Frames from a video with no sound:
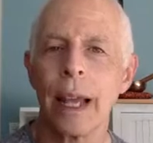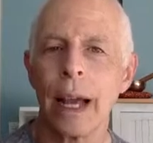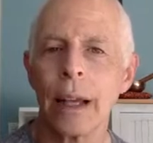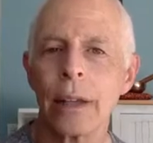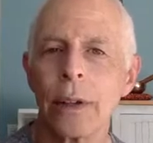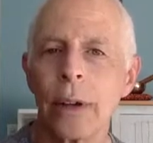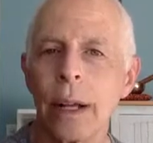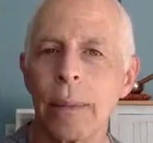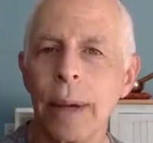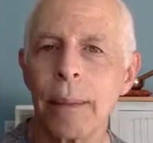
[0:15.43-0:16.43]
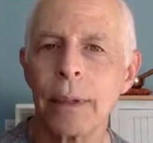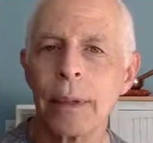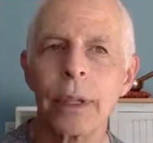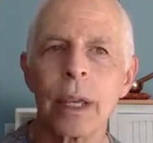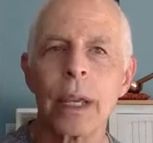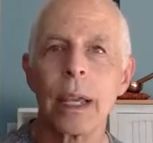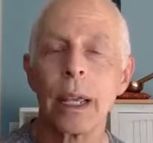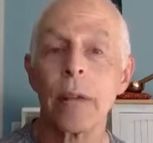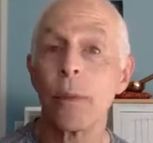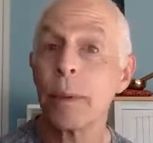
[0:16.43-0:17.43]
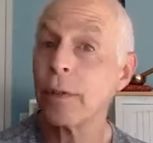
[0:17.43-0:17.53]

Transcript: I also help couples heal from